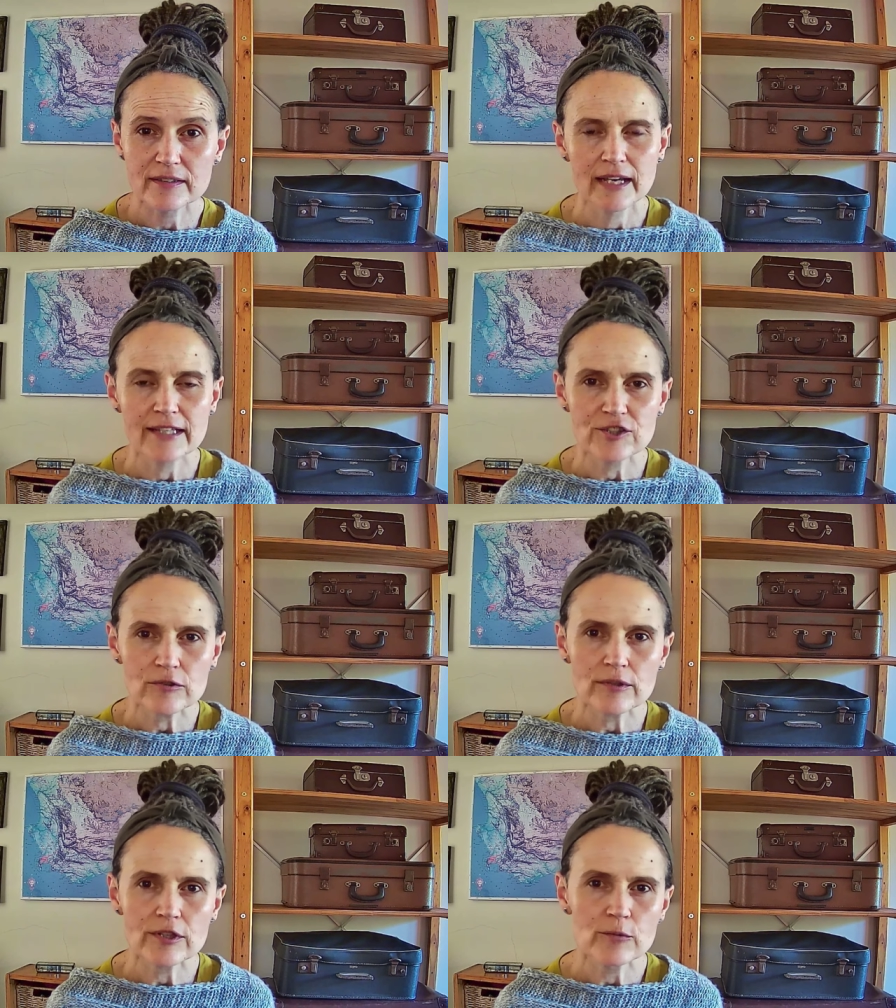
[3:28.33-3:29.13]
As
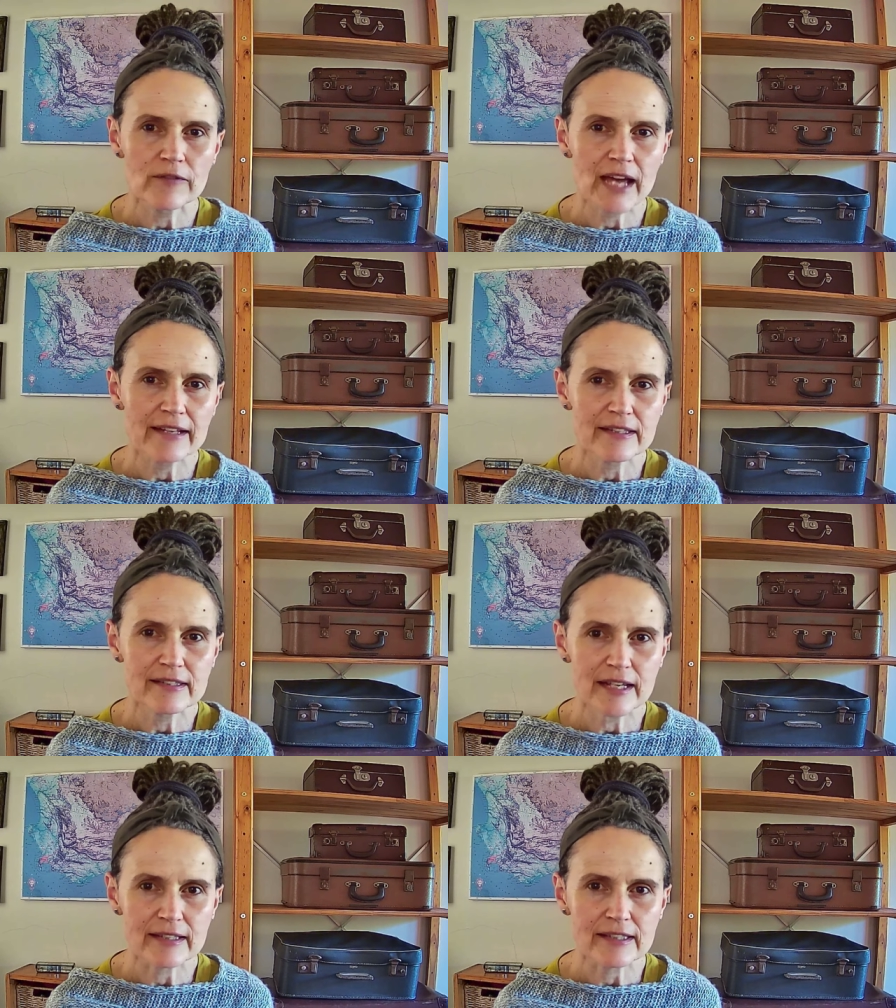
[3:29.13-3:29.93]
children, you would have had a
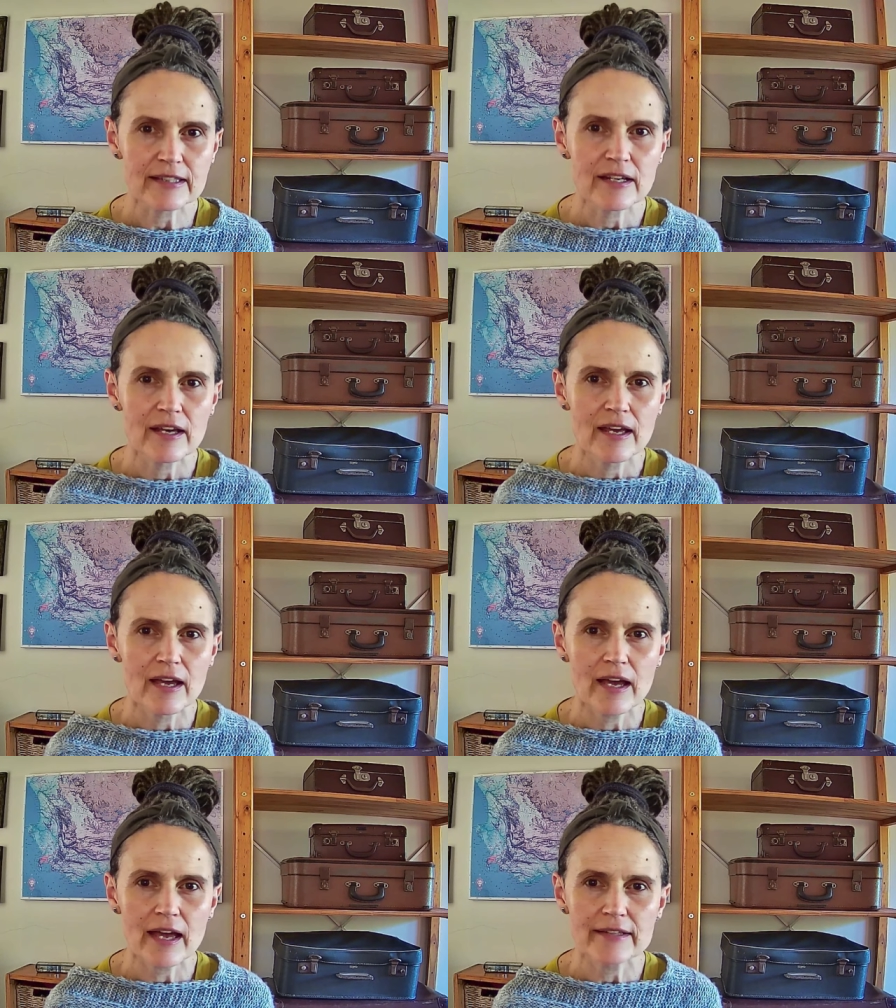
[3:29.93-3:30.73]
sense
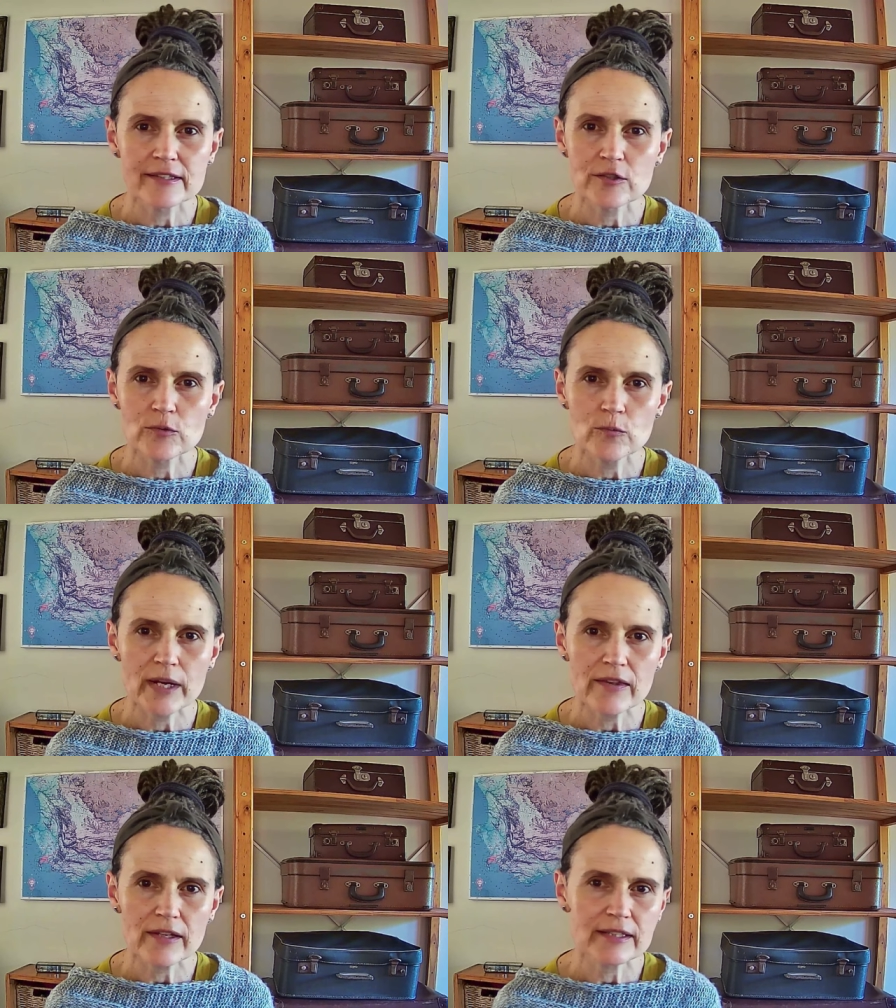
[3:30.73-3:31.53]
as to
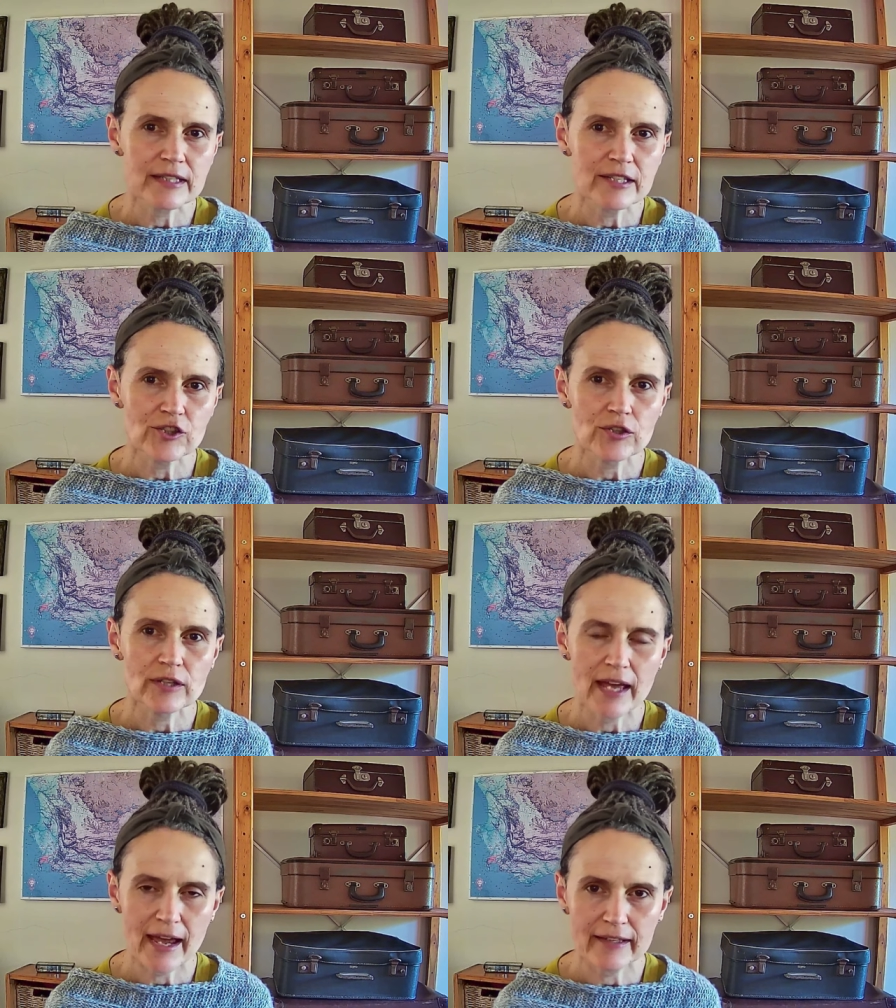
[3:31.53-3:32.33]
whether a teacher could
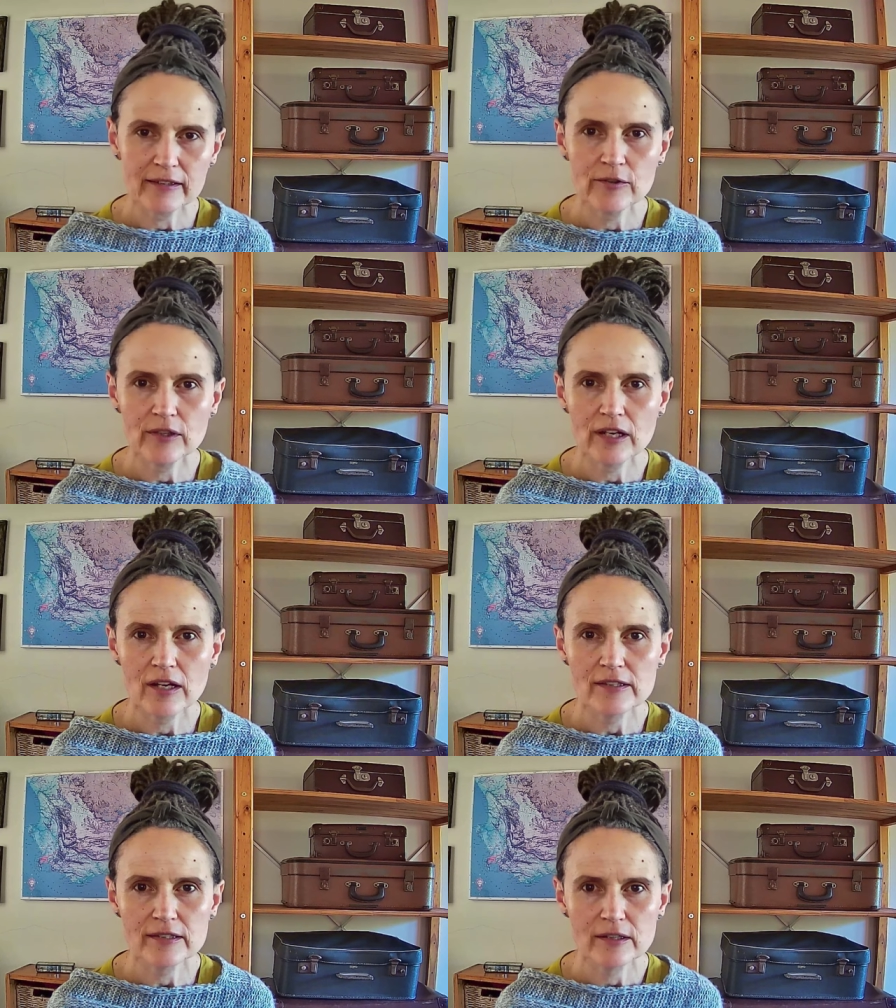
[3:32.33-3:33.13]
handle your
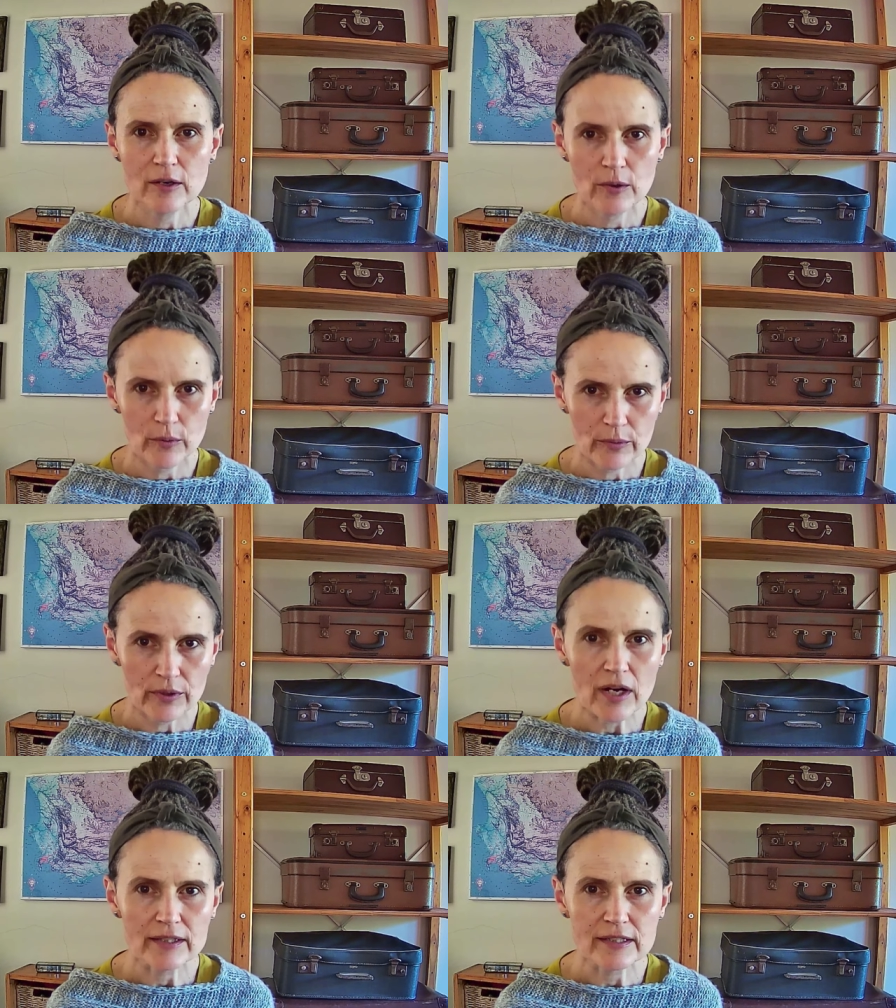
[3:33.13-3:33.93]
class or
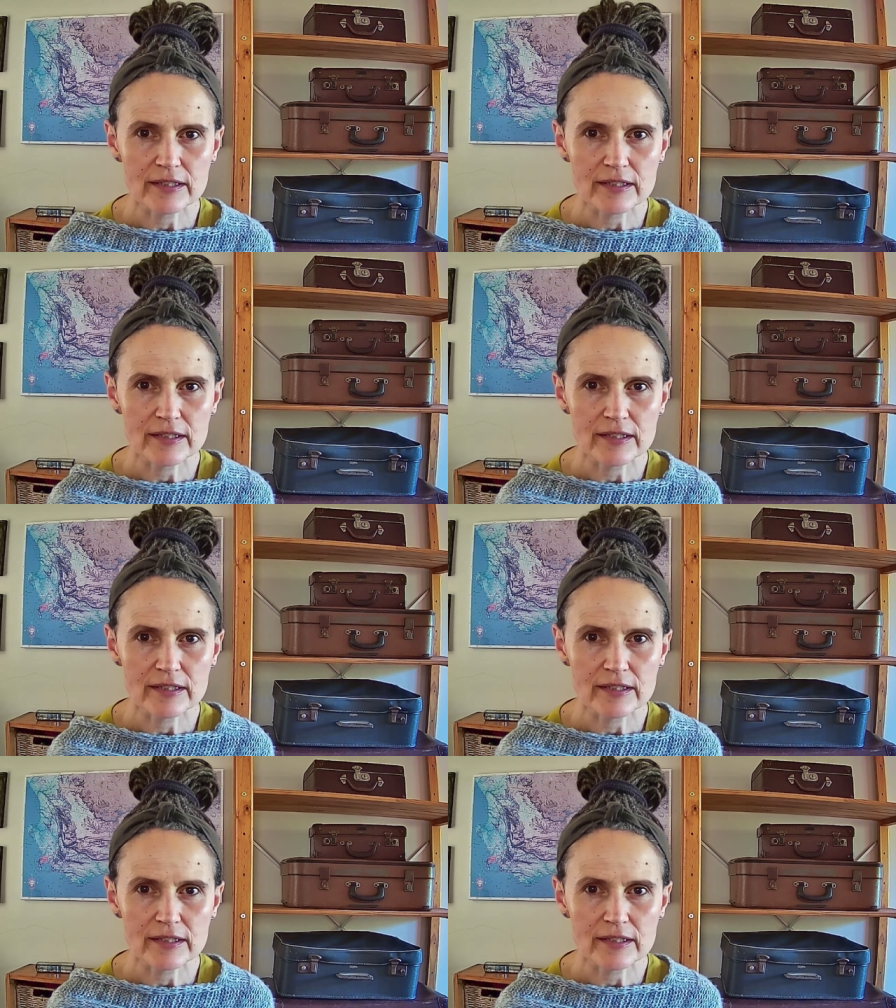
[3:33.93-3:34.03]
not.